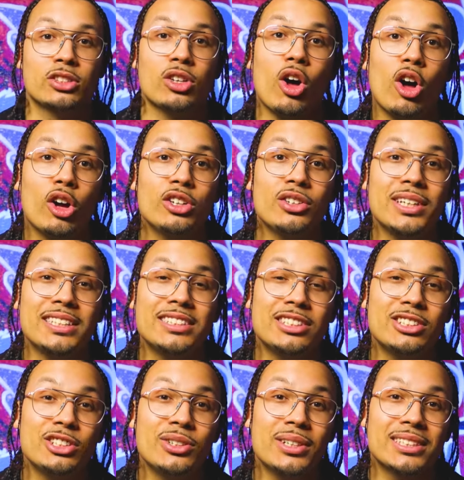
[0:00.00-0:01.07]
So all you need to
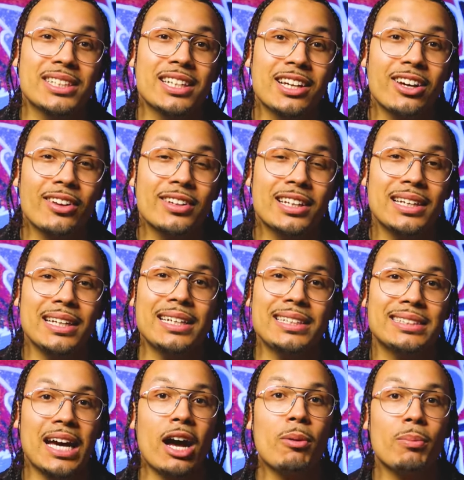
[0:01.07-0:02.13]
do is click on the
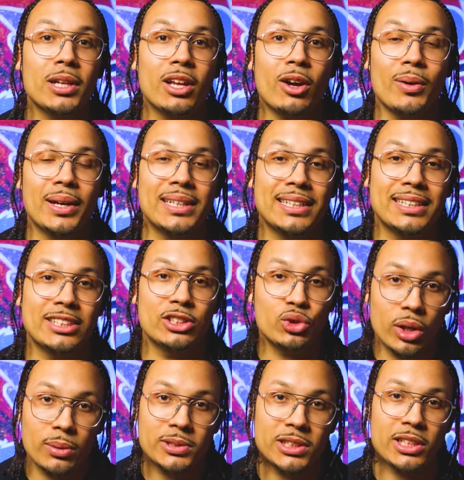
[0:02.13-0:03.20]
link down below in the
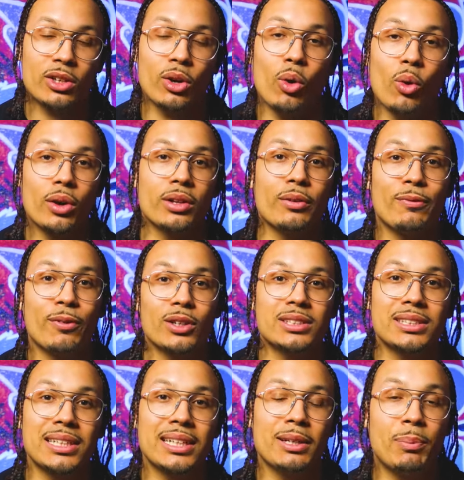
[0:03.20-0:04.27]
description or the
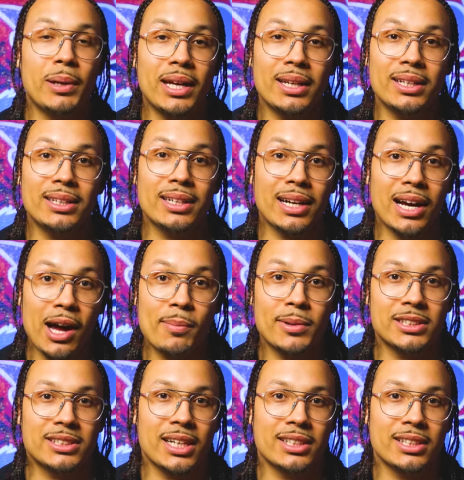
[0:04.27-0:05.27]
first link pinned in the comment